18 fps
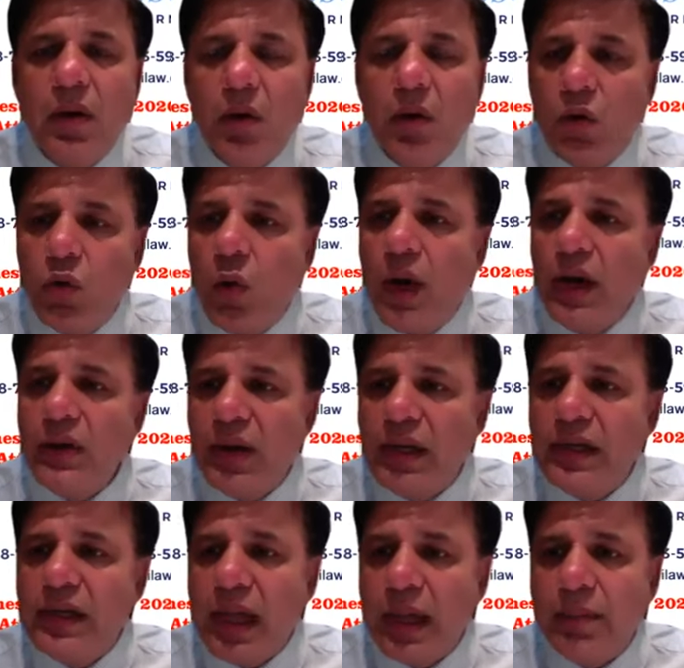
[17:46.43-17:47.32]
Rohan, you
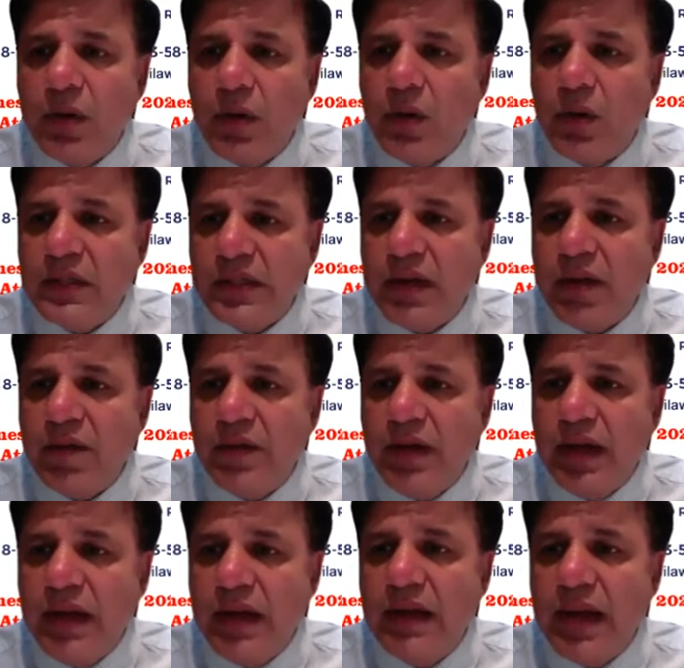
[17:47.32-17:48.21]
can type your question if
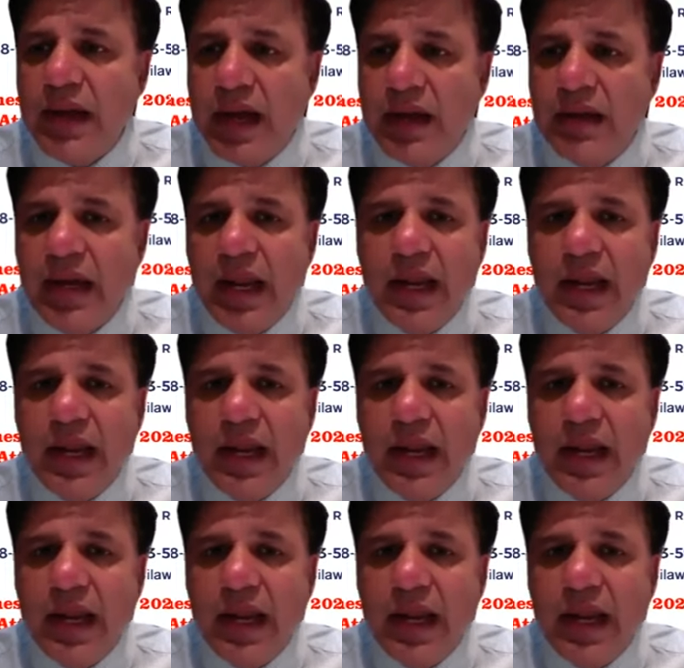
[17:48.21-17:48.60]
needed, and